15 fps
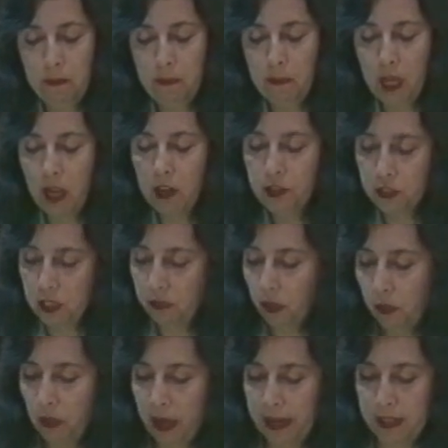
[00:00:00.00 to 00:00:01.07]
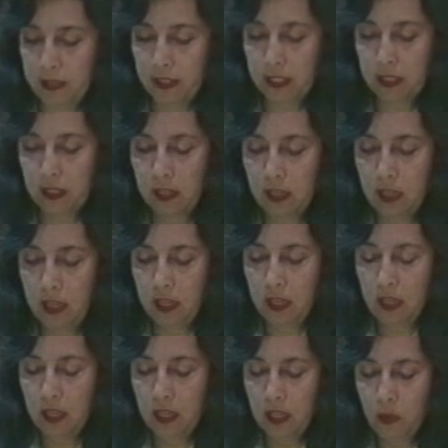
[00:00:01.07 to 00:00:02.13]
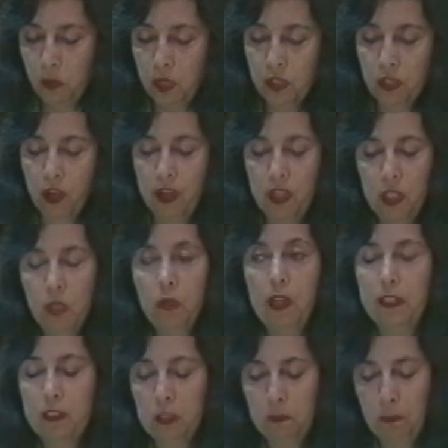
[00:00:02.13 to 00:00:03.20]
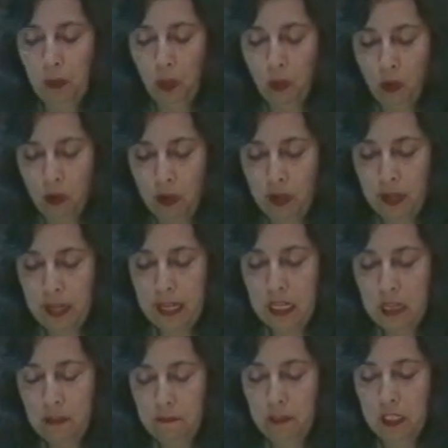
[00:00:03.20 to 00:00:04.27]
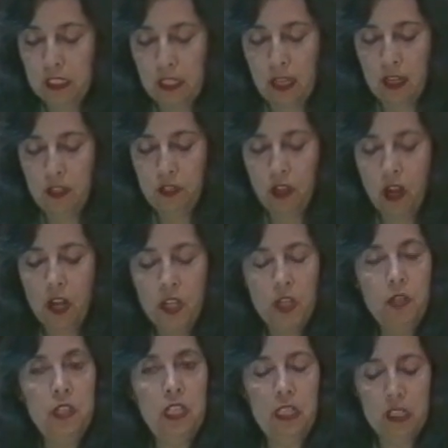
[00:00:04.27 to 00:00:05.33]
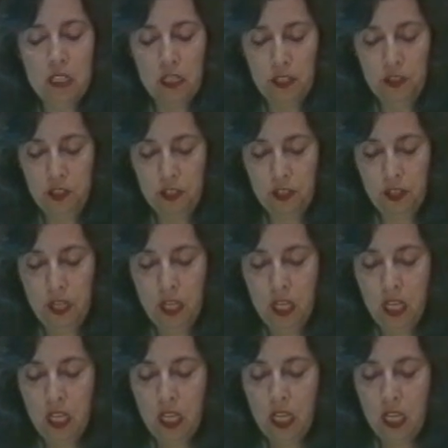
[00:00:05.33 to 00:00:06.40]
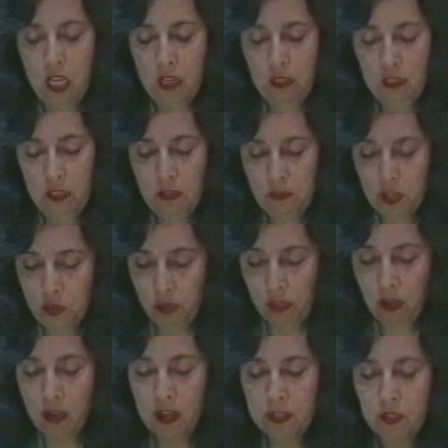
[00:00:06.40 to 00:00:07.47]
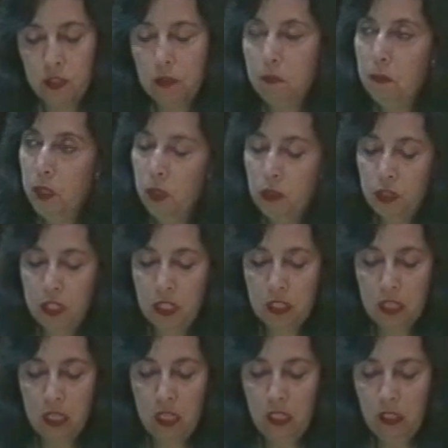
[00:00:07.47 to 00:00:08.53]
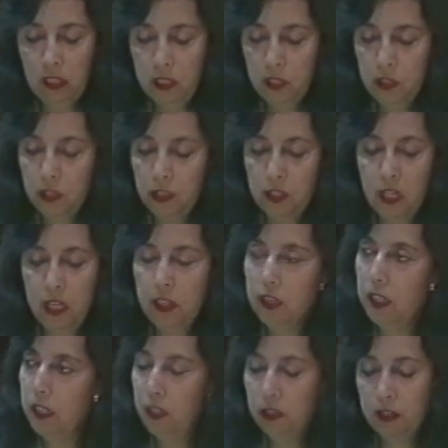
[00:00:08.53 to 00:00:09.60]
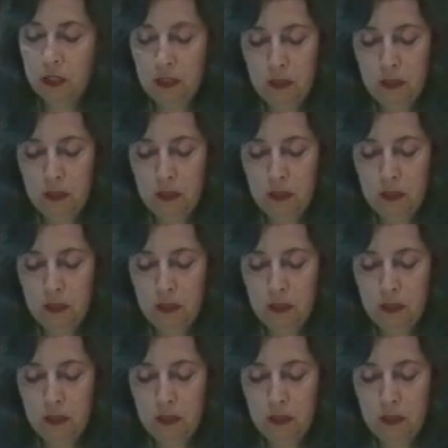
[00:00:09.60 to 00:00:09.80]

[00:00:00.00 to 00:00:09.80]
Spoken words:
our civil rights. We started to explore and emphasize our unique culture in the visual arts, music, literature, and theater.